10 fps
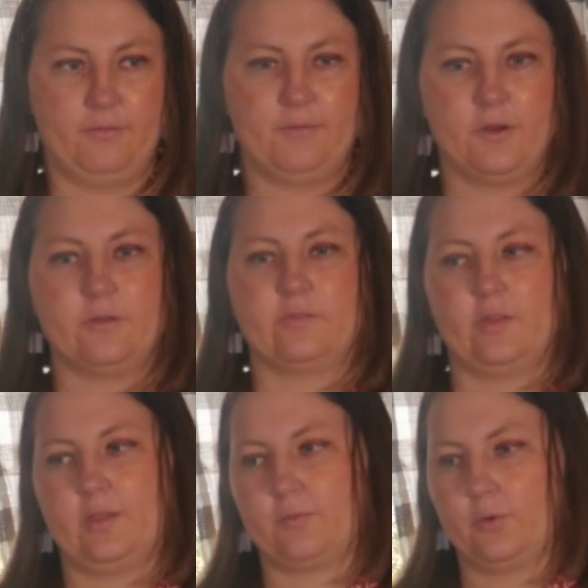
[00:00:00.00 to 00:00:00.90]
first
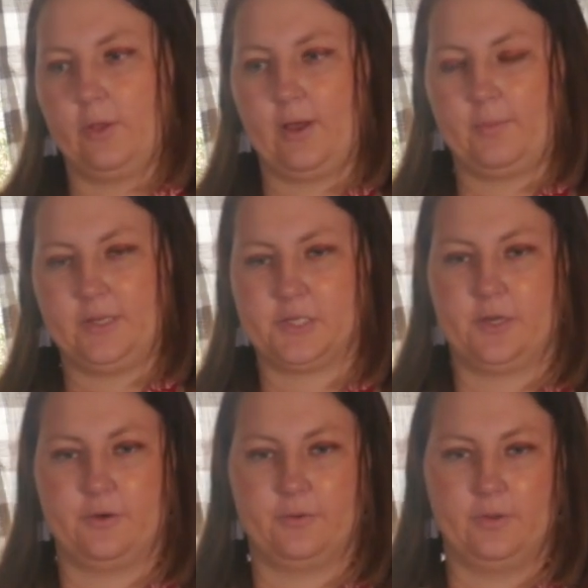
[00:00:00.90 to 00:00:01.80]
and then roll out my
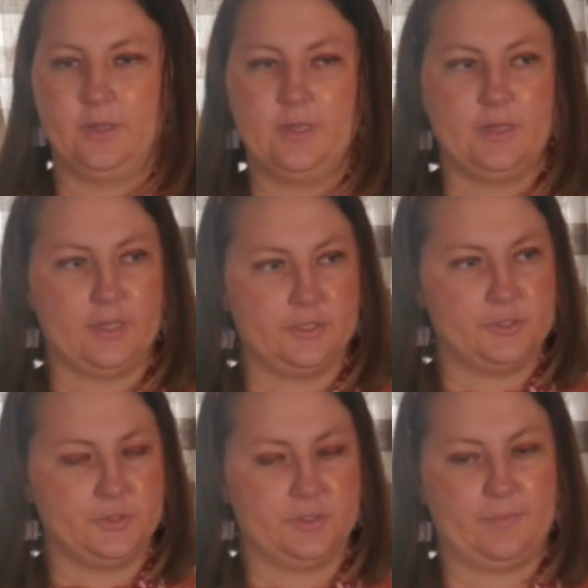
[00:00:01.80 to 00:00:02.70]
dough
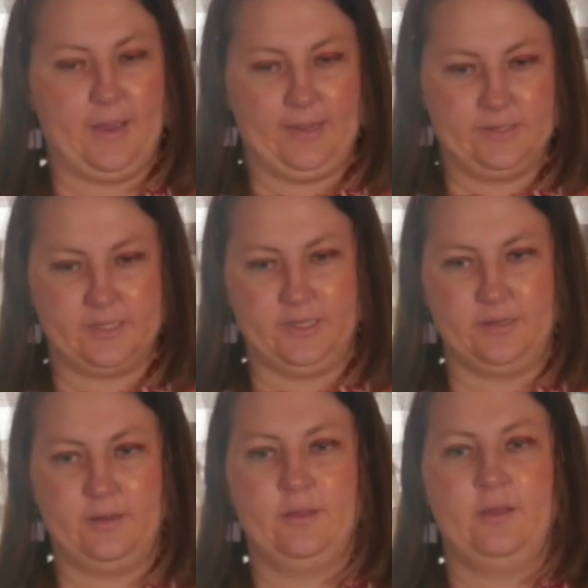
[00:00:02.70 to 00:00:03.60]
into the pie
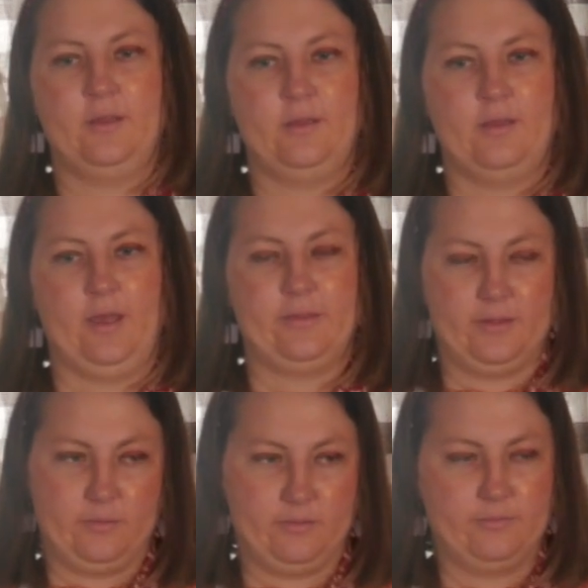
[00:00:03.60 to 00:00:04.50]
tin, and
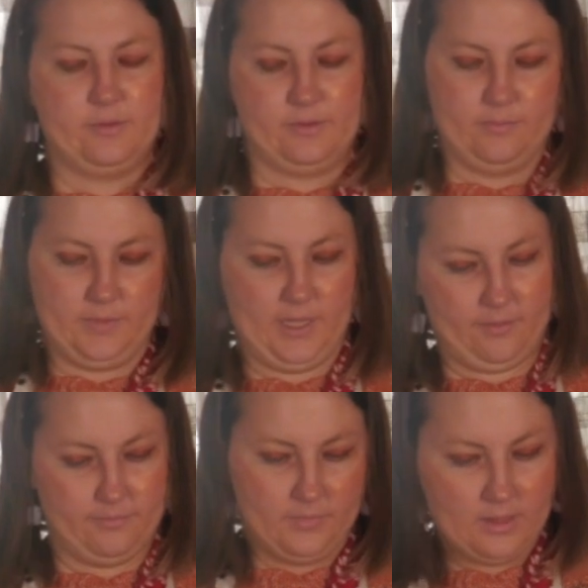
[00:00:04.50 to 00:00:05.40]
then, yeah.
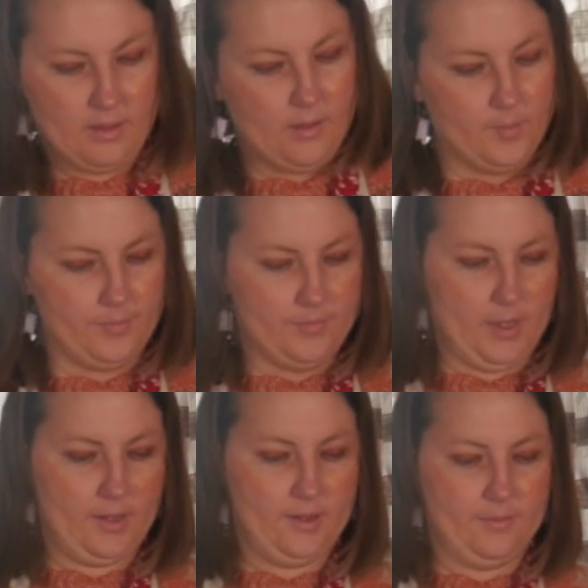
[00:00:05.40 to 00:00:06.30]

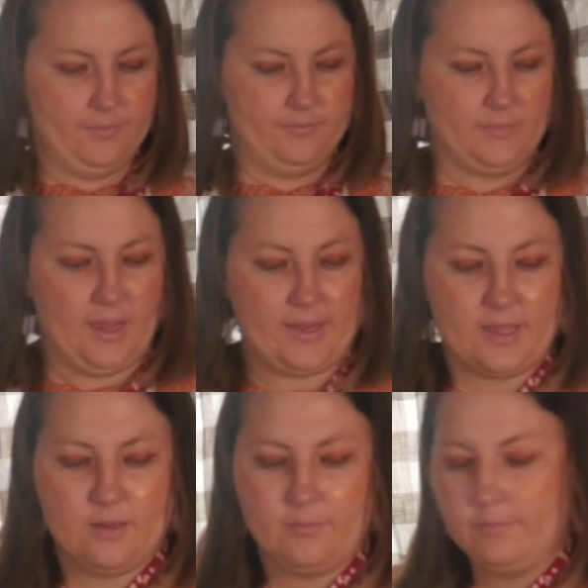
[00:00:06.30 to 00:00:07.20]
I
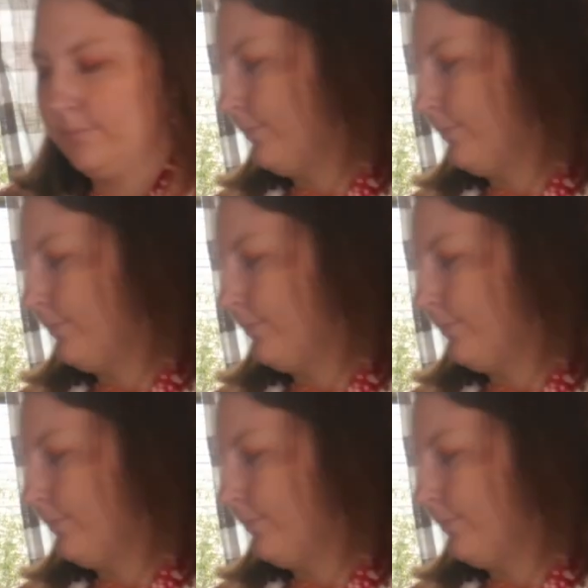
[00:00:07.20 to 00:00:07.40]
am